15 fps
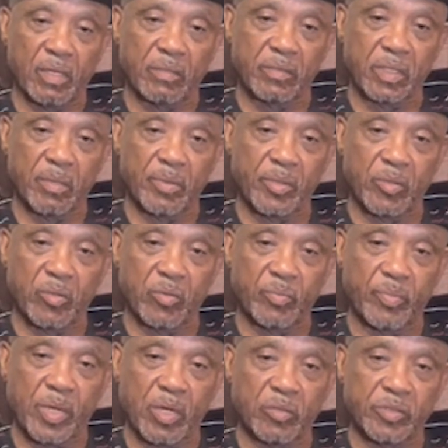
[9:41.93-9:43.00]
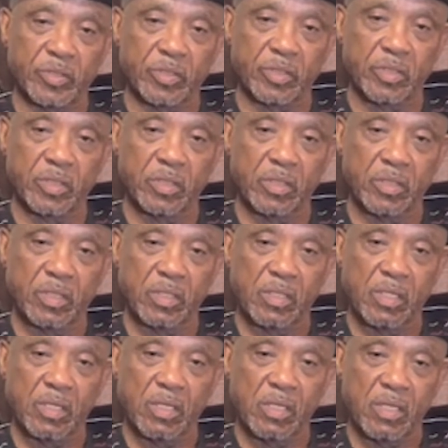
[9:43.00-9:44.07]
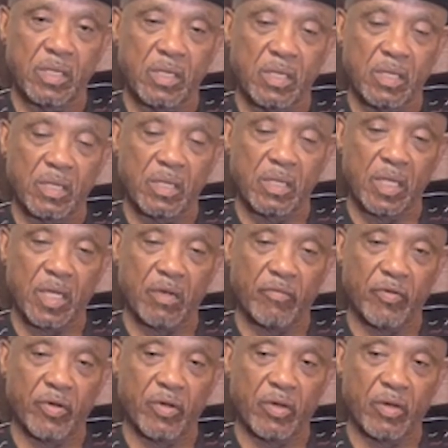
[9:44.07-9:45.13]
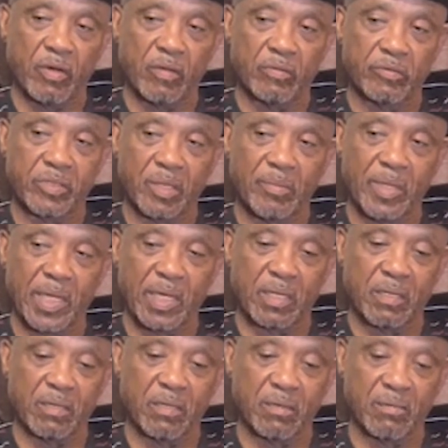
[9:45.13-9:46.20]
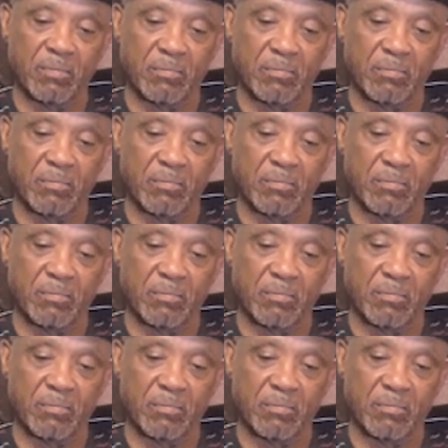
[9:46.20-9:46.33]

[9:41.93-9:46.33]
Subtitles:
some of those bosses have something like a